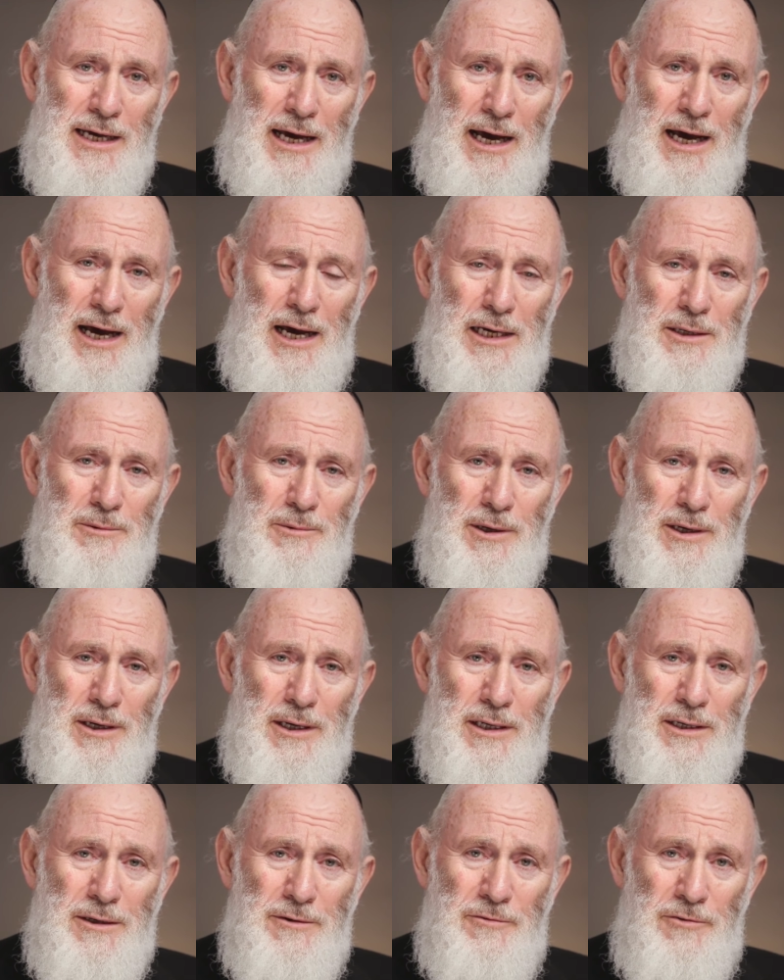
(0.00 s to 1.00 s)
the hard
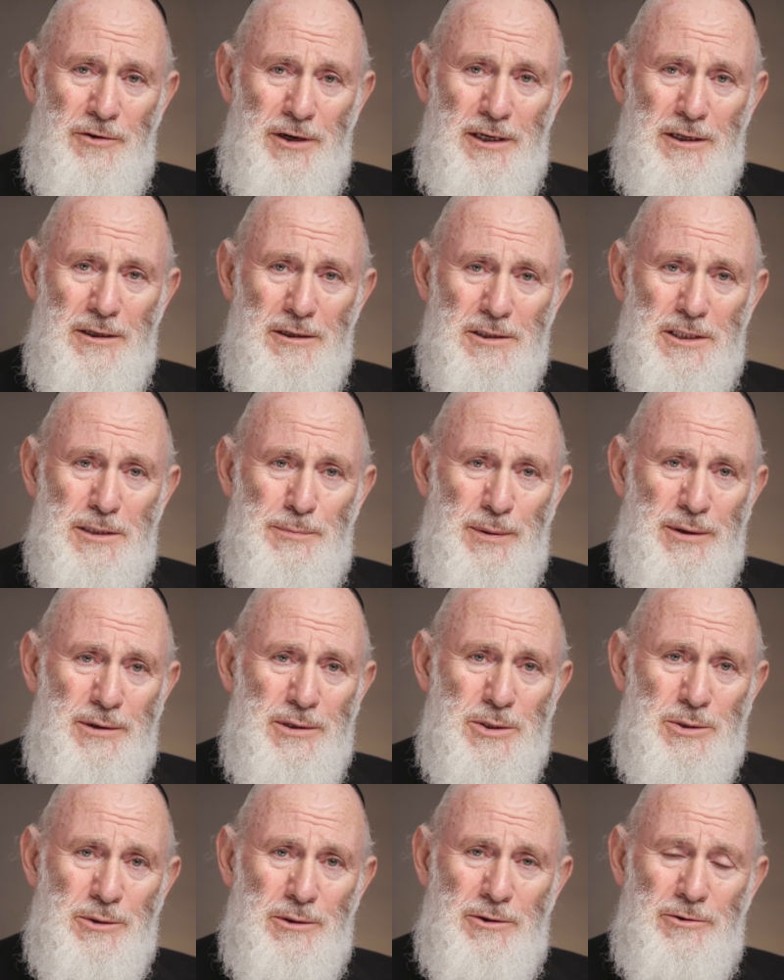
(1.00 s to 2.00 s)
work of real
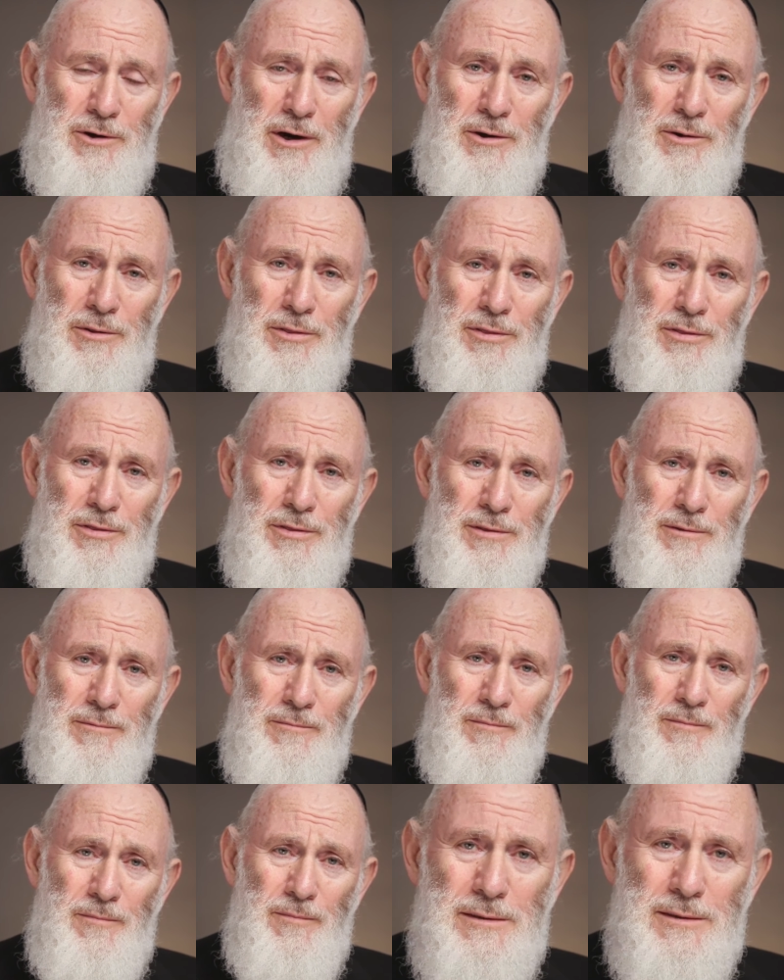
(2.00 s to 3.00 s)
spiritual growth.
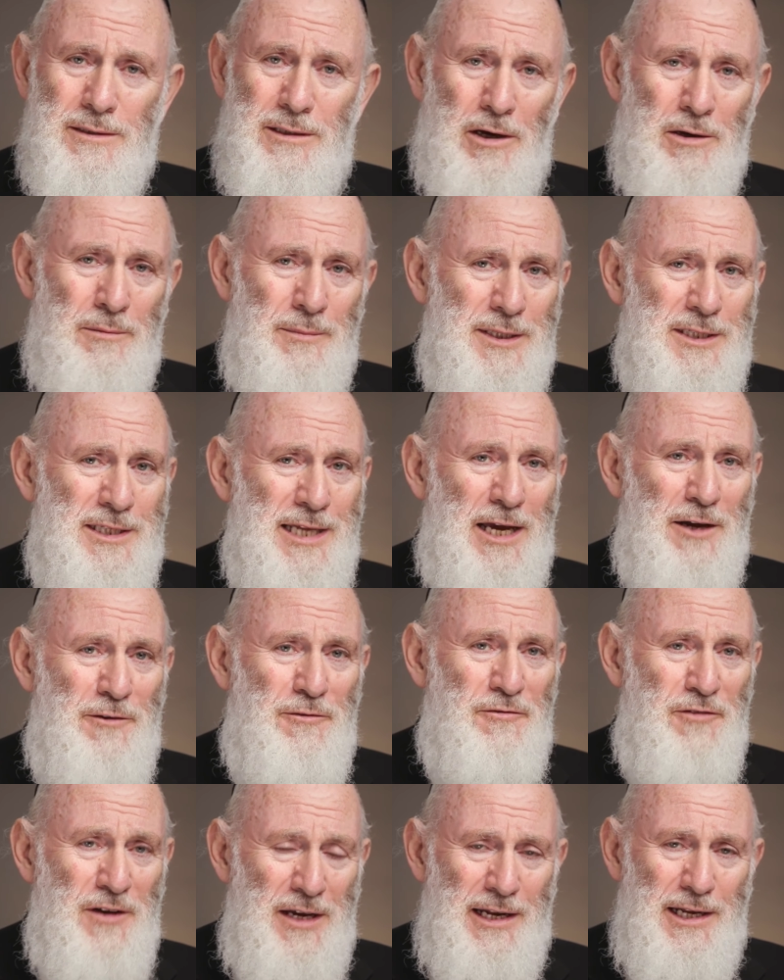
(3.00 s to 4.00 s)
Don't mistake
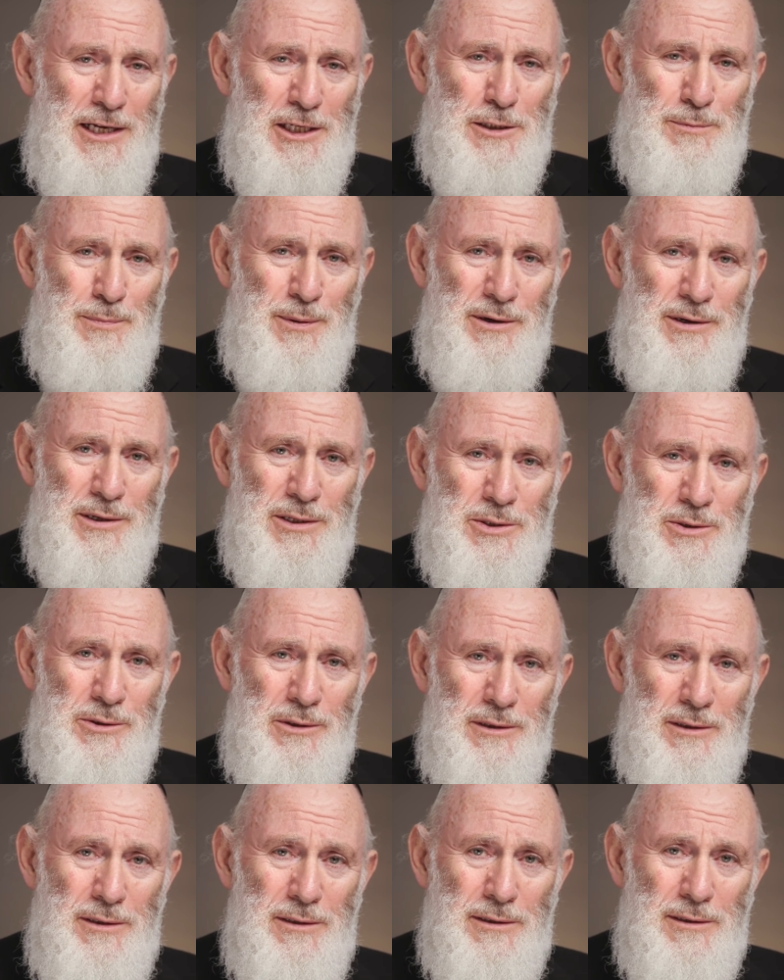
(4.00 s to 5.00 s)
feeling
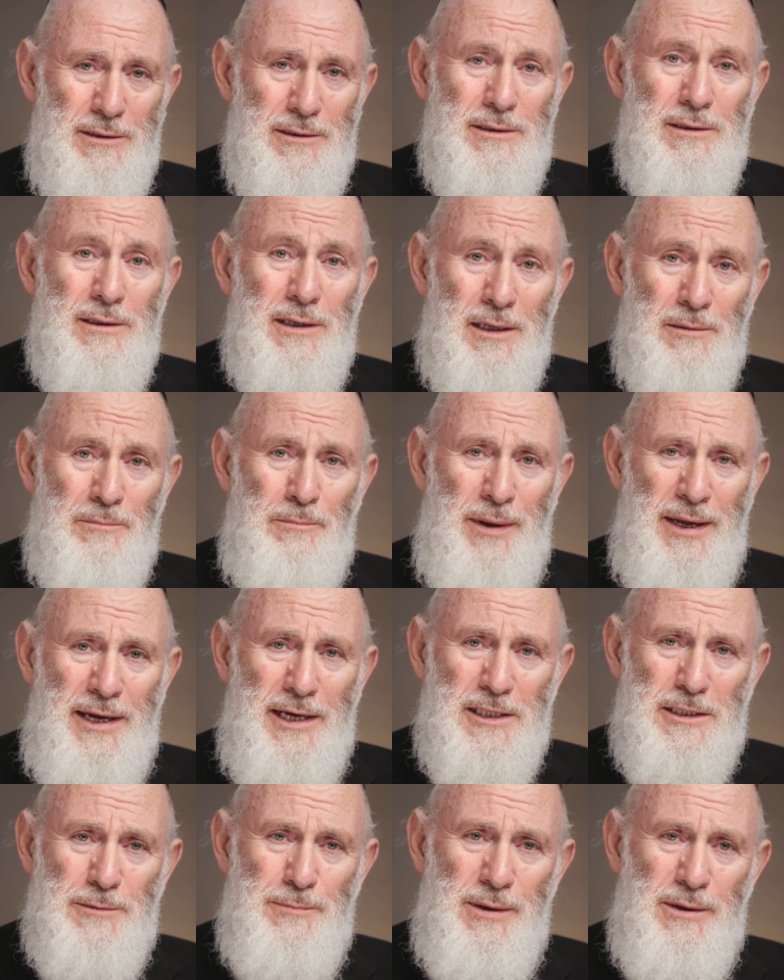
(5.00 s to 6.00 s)
spiritual and
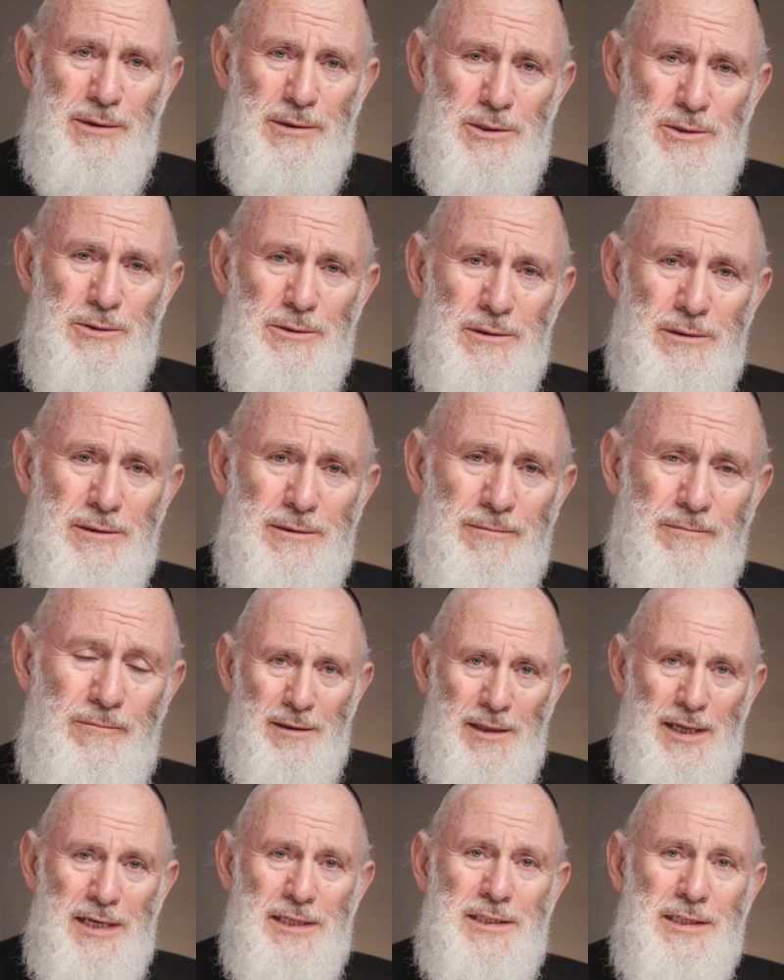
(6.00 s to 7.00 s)
being spiritual.
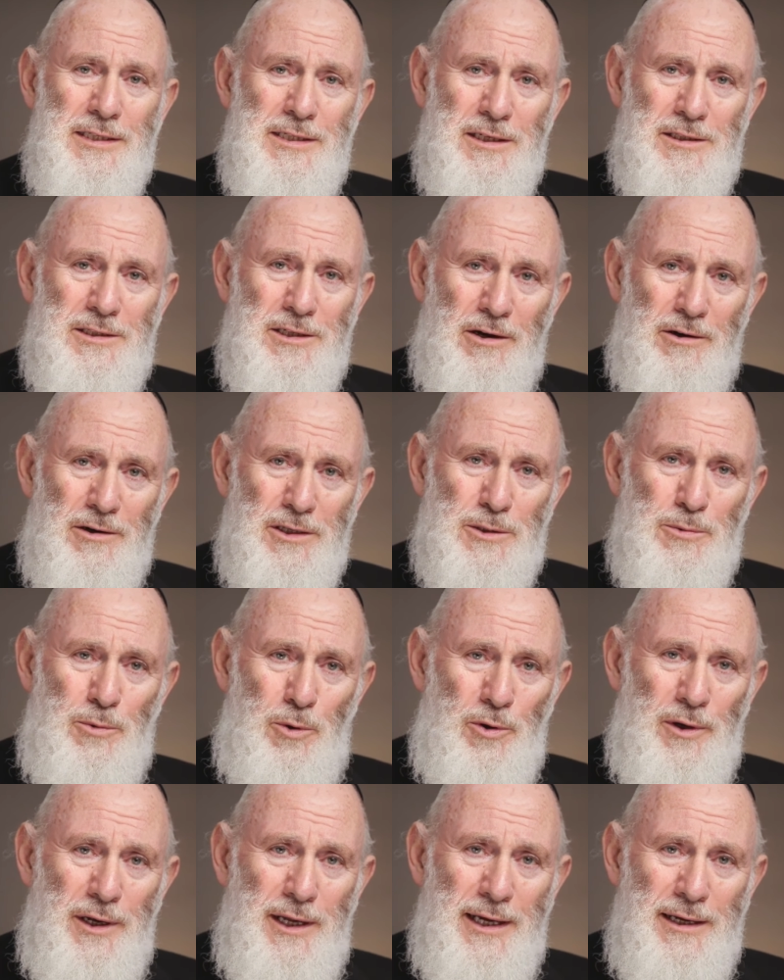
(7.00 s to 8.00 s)
This is the Torah's
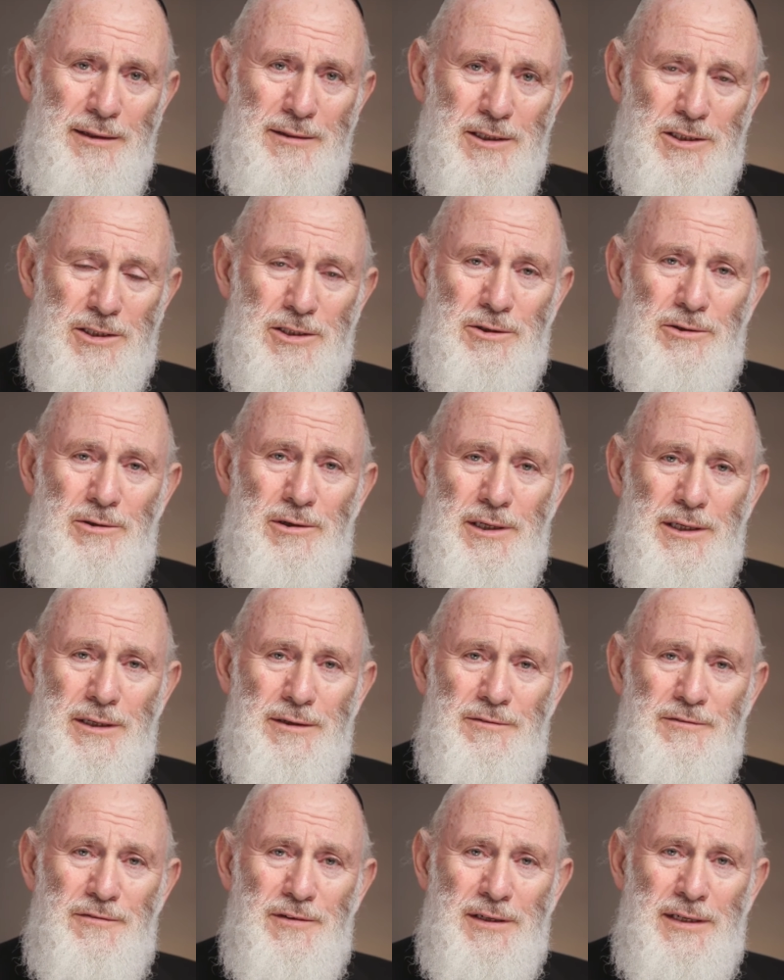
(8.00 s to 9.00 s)
warning in the story
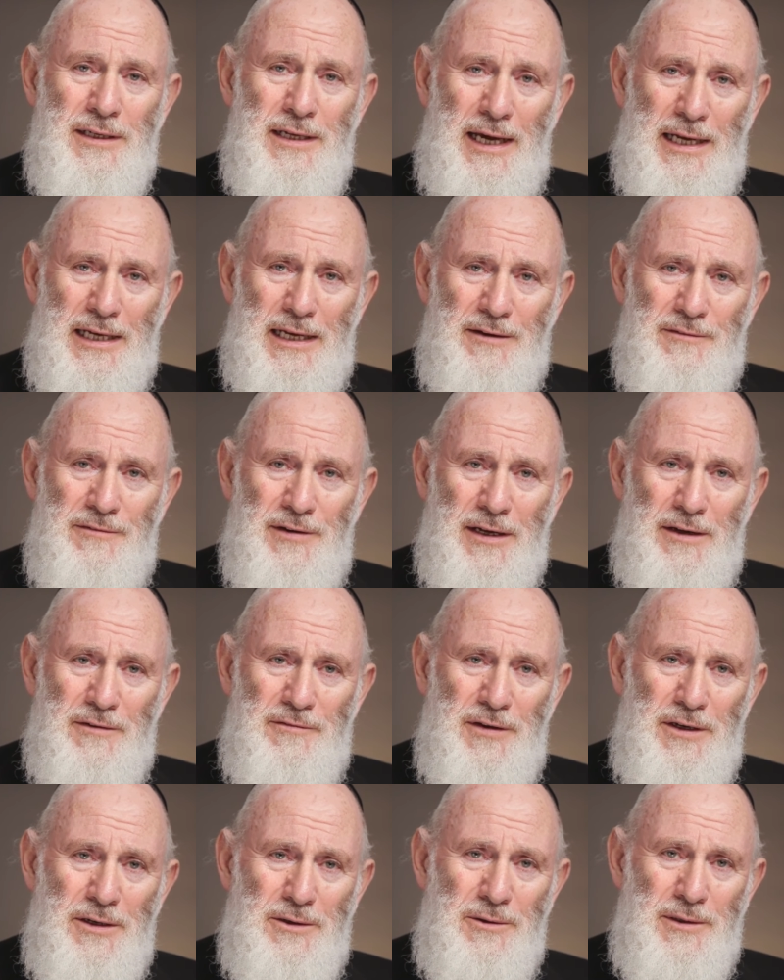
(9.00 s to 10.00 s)
of Nadav and
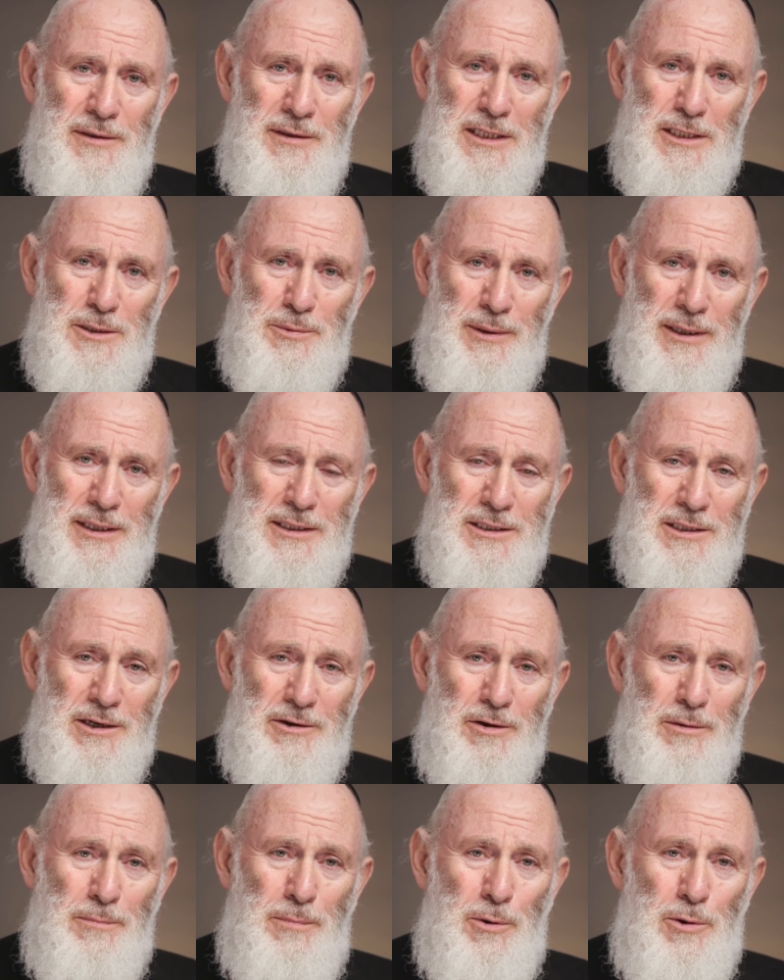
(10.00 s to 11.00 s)
Avihu in this week's
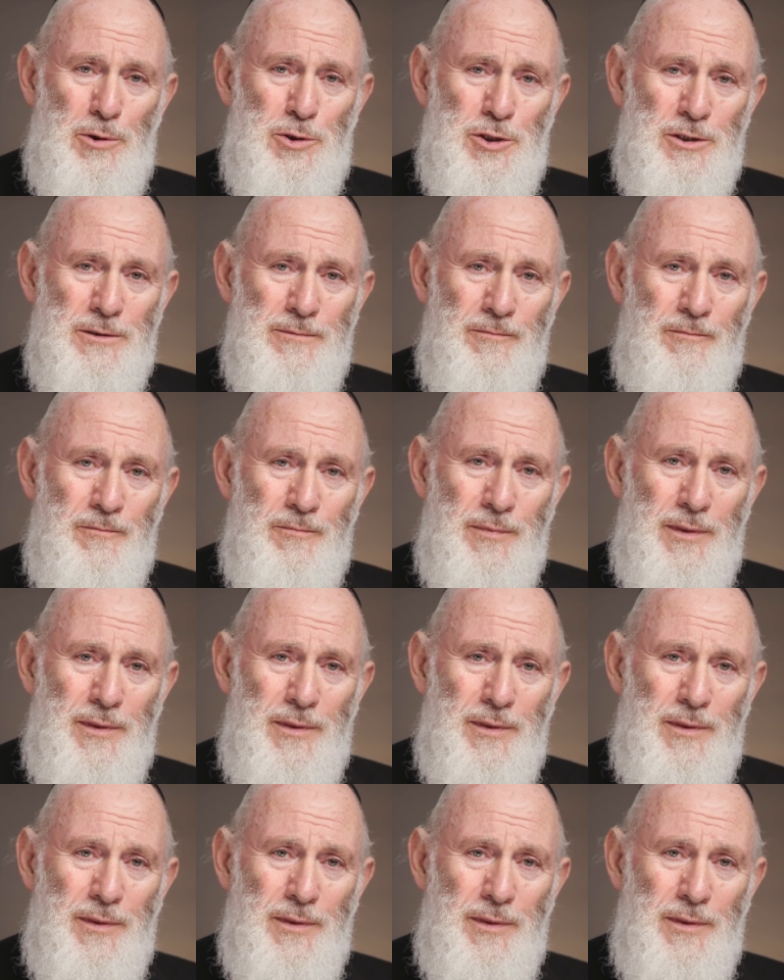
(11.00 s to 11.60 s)
Torah portion.